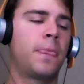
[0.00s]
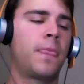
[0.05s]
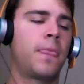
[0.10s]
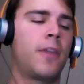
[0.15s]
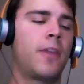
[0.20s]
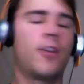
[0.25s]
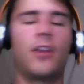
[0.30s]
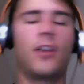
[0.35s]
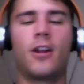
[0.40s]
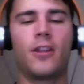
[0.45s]

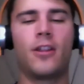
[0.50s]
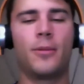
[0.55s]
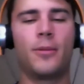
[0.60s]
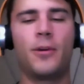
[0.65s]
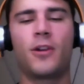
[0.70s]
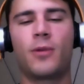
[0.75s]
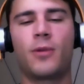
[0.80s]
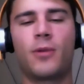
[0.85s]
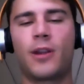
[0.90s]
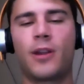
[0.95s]
early on in the
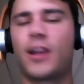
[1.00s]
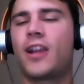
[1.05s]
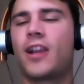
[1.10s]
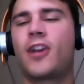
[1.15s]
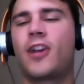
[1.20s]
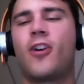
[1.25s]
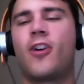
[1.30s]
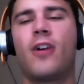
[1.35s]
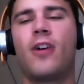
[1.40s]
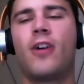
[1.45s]
book, we were going to
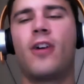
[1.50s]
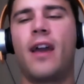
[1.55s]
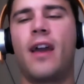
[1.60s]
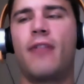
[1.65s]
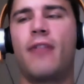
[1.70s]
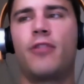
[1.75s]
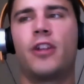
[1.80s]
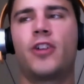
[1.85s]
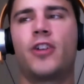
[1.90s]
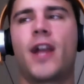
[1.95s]
call
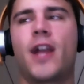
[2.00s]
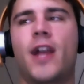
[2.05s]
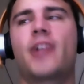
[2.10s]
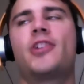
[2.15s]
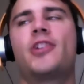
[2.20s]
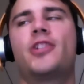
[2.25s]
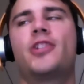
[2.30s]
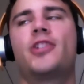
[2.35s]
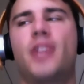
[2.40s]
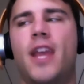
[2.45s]
every
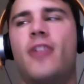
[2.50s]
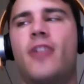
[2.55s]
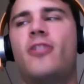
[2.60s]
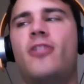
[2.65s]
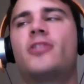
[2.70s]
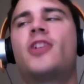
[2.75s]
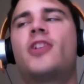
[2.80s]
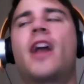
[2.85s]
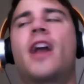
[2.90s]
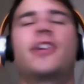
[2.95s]
traction channel
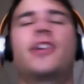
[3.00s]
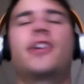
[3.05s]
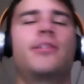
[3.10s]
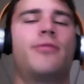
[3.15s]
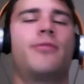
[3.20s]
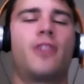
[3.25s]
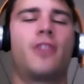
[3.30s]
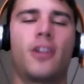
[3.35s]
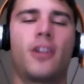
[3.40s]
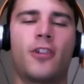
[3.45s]
traction
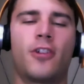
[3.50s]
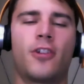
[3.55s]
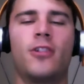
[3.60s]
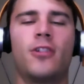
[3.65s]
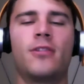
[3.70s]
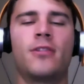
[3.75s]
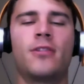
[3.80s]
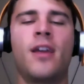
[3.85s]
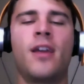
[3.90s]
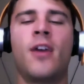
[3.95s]

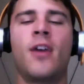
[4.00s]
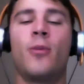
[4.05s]
verticals.